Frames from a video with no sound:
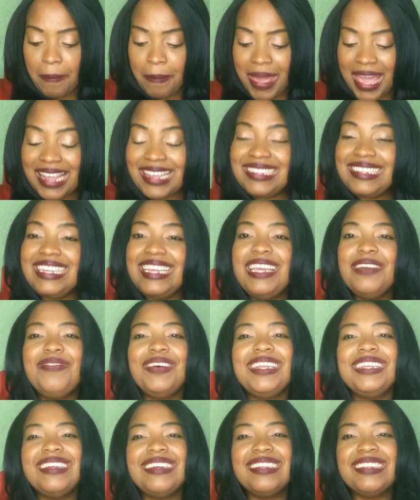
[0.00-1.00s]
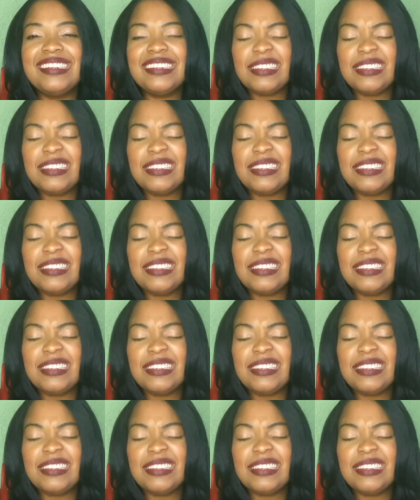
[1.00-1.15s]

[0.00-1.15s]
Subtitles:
makes even the